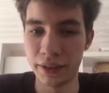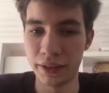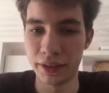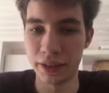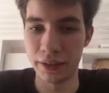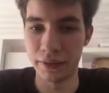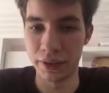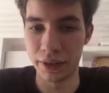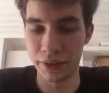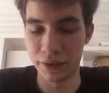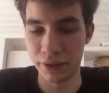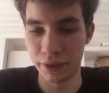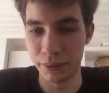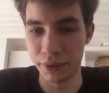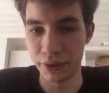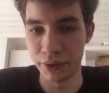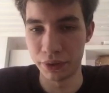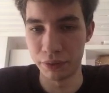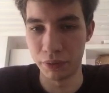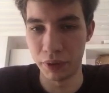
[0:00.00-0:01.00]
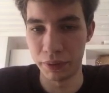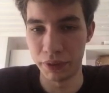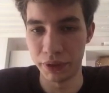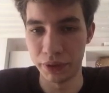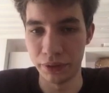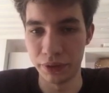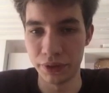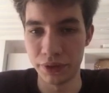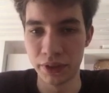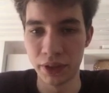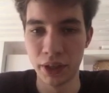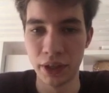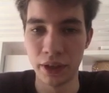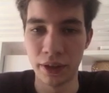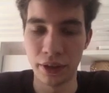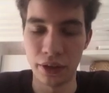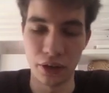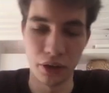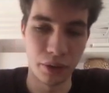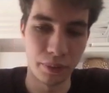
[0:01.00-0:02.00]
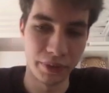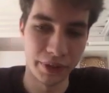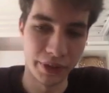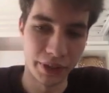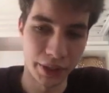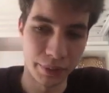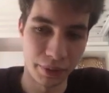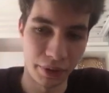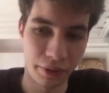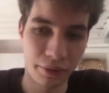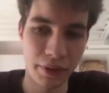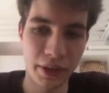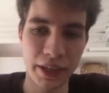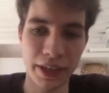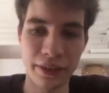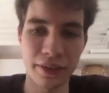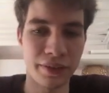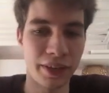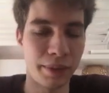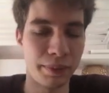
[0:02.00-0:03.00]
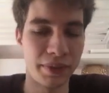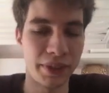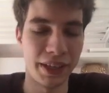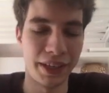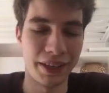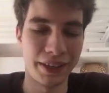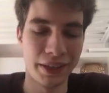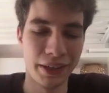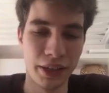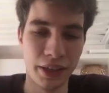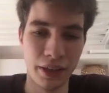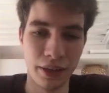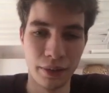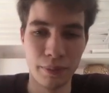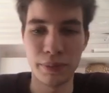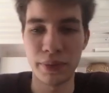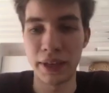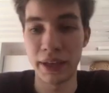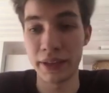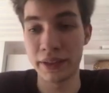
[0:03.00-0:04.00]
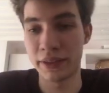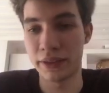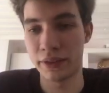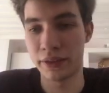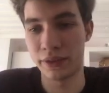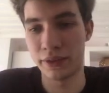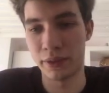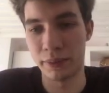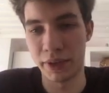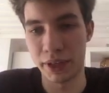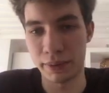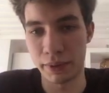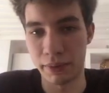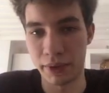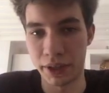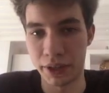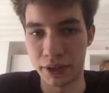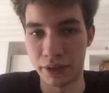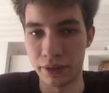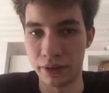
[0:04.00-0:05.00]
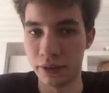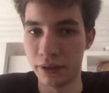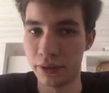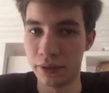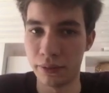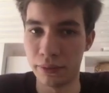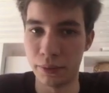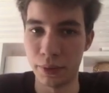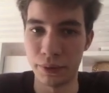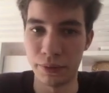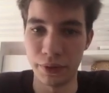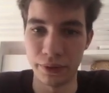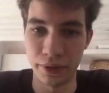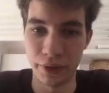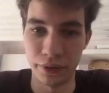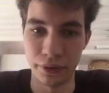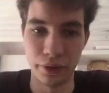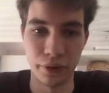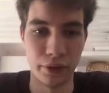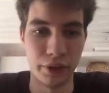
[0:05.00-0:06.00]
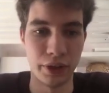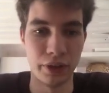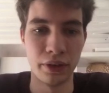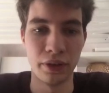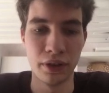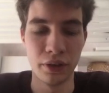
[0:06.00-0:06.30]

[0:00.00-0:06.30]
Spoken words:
given the distribution where we use the normal EXP3 kind of update plus some exploration which we found earlier.